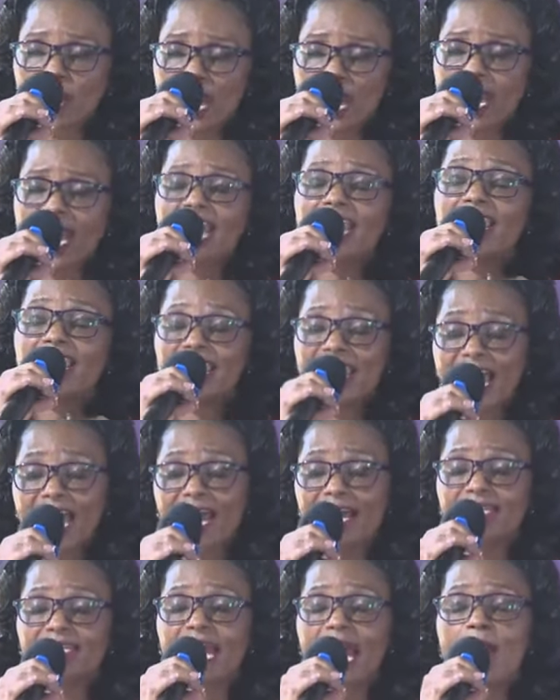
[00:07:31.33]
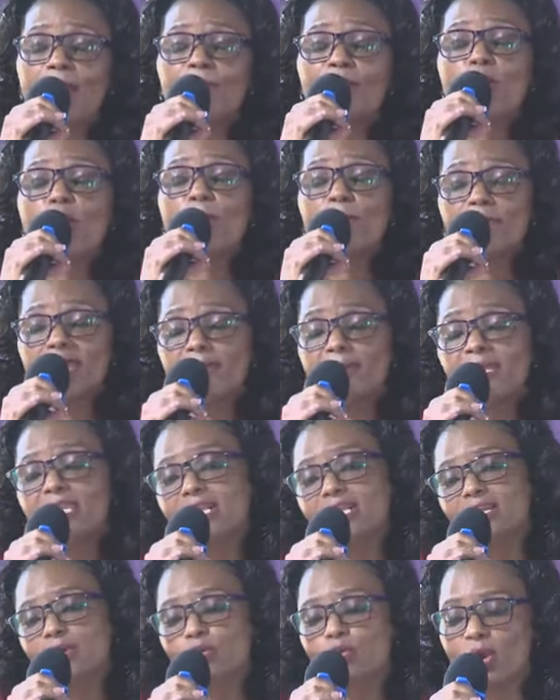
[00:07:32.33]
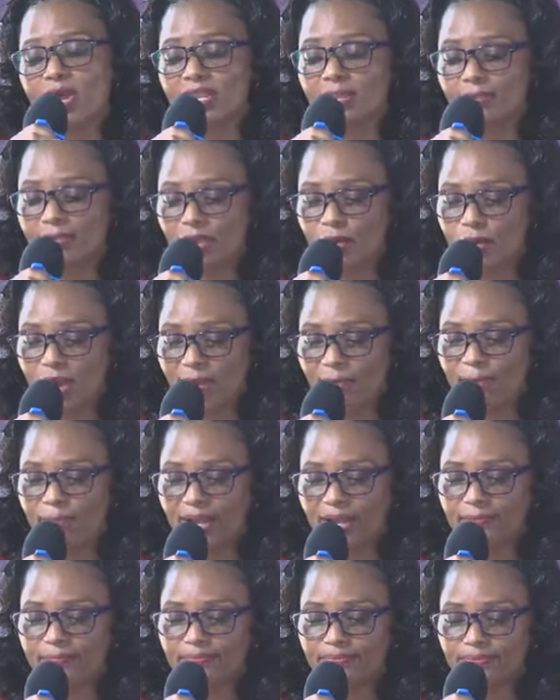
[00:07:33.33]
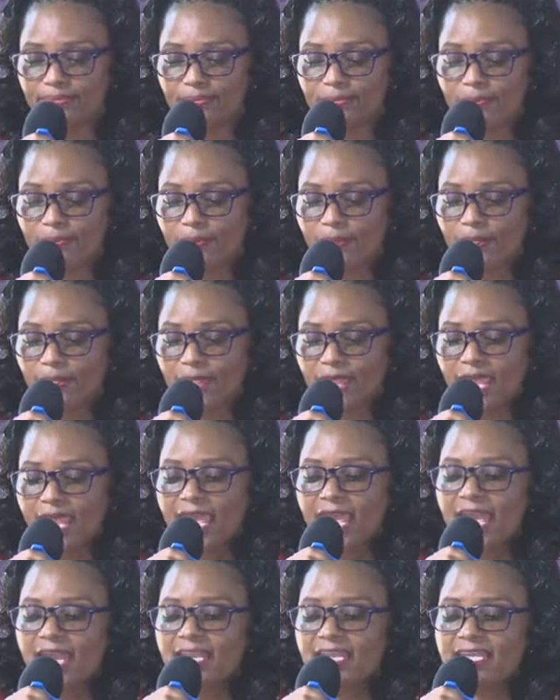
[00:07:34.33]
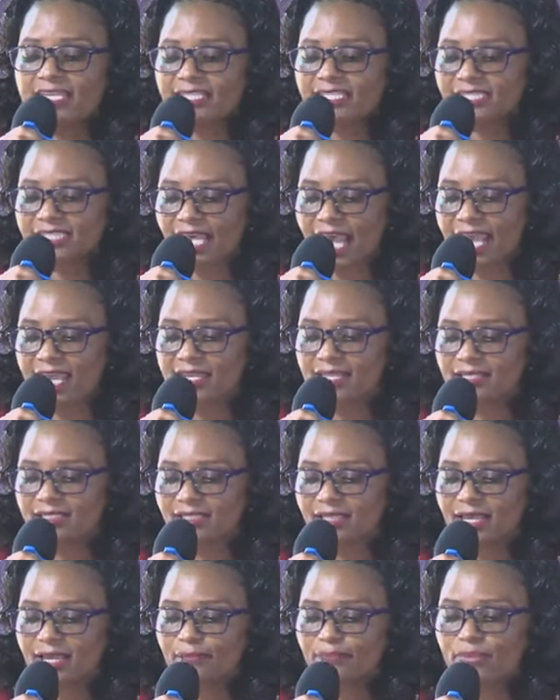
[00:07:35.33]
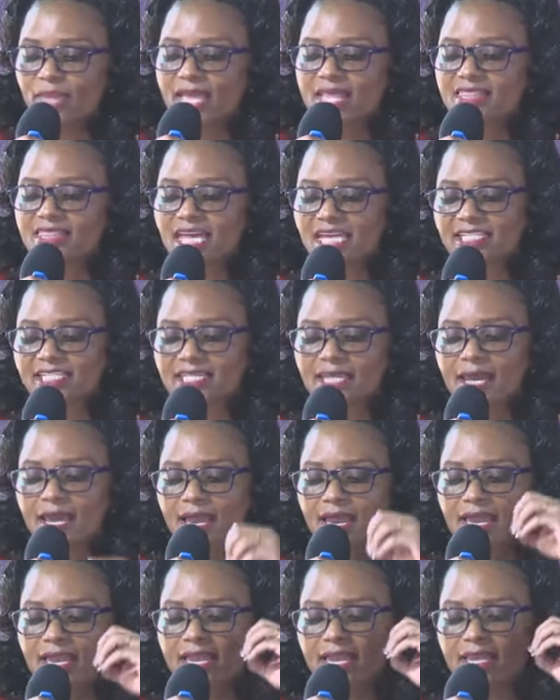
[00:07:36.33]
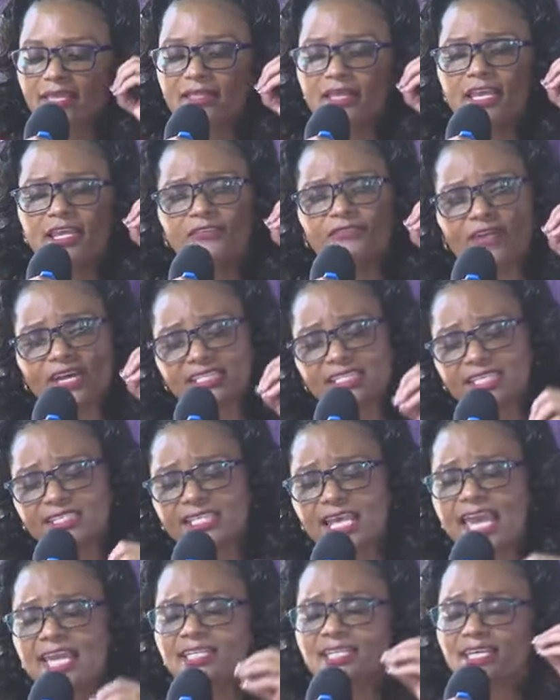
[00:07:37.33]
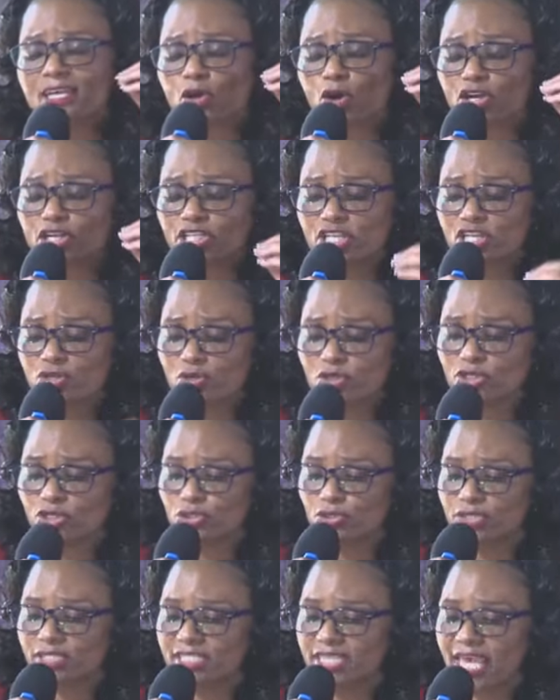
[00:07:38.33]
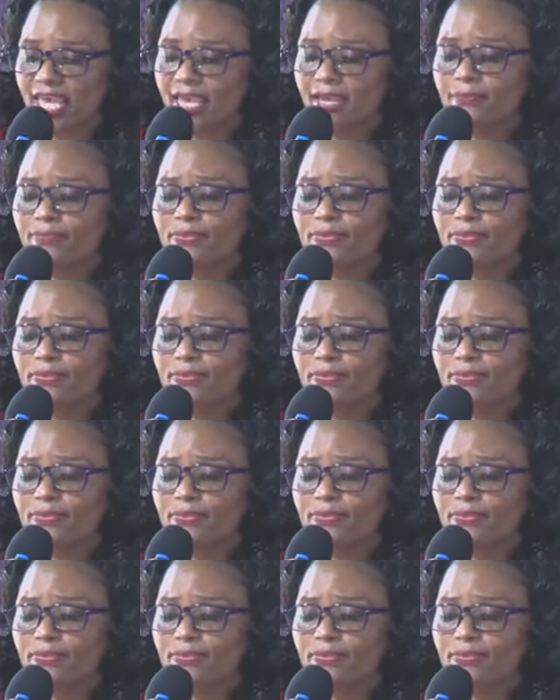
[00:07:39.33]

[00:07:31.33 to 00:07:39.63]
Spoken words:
a land ambayo mimi nilikuwa nimewapa. And he says that in verses 8 he continues to say,